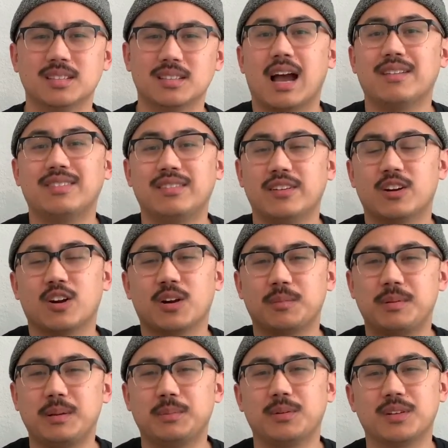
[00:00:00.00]
I've even heard
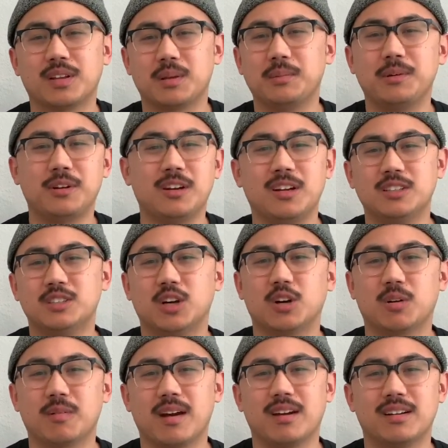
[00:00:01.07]
people in the community joke
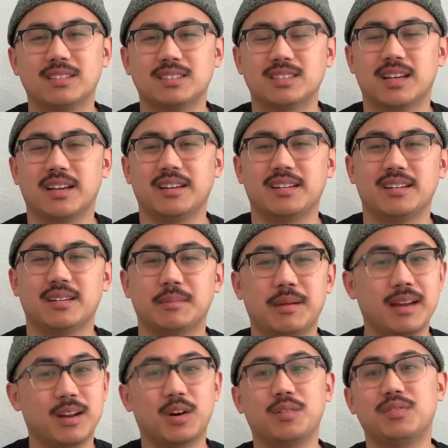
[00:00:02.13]
around and say,
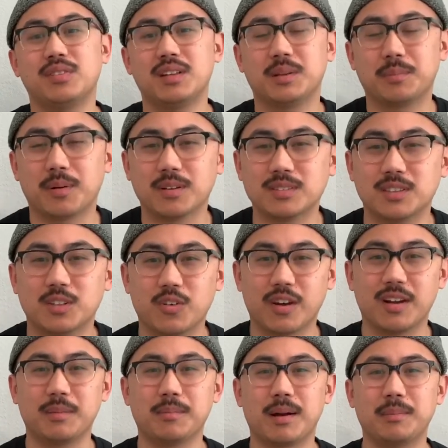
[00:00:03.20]
man, hopefully the person
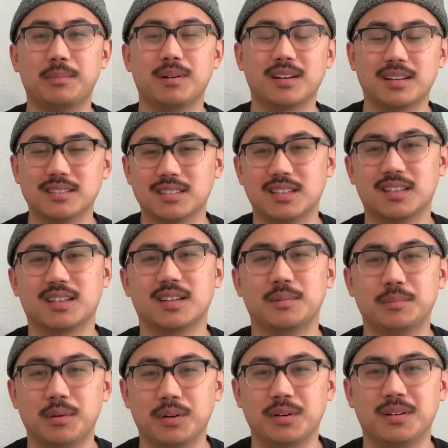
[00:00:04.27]
grading my book is in a good
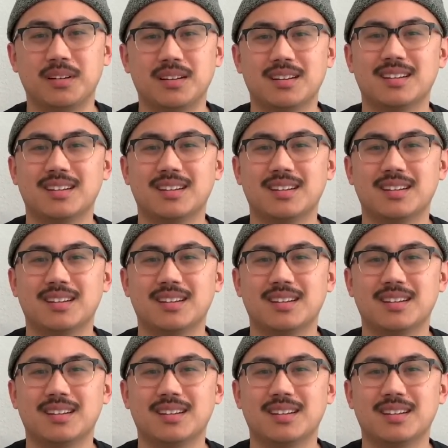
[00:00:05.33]
mood.